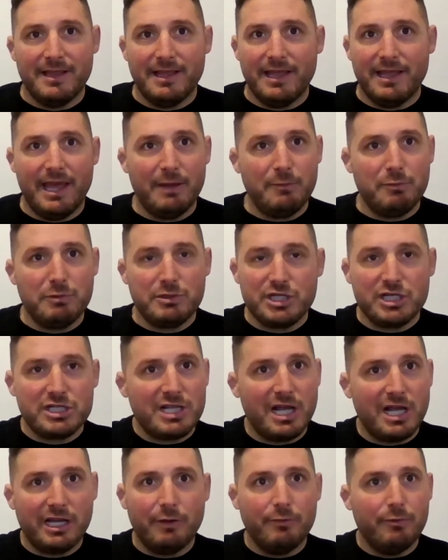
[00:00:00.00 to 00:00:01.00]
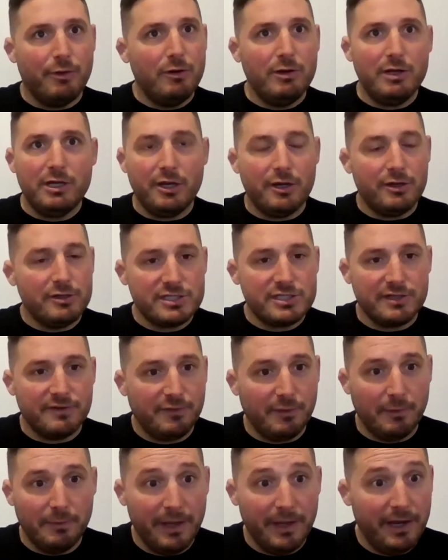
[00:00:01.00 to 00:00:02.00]
it was just like a roller coaster
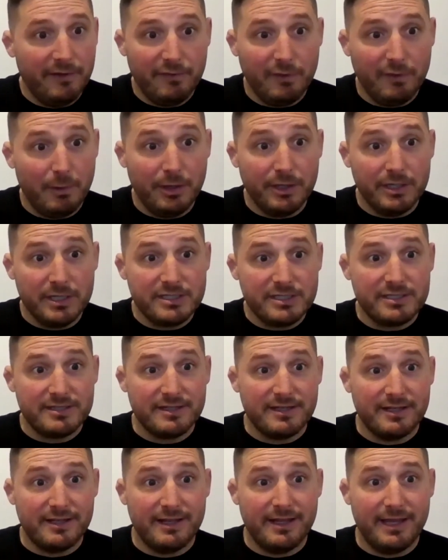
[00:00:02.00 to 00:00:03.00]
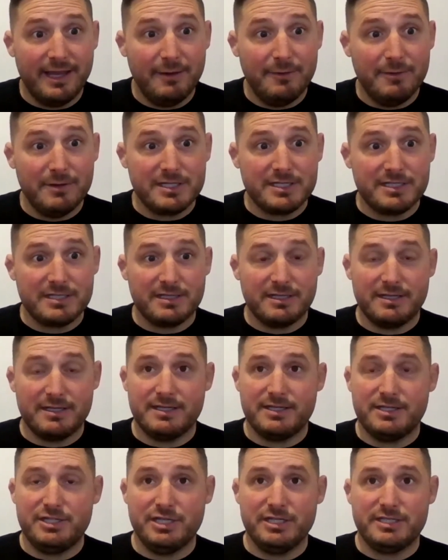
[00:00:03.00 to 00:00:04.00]
from there. If I'm honest, it was
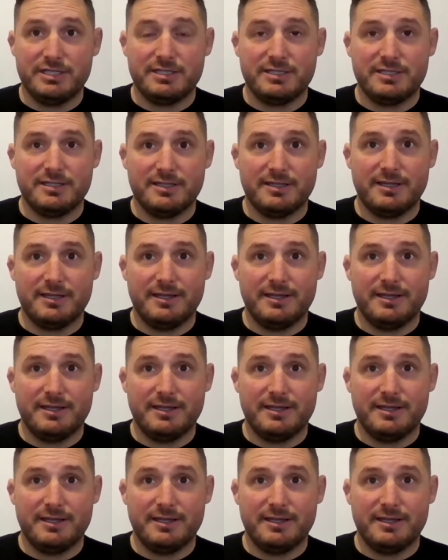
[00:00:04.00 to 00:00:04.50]
just,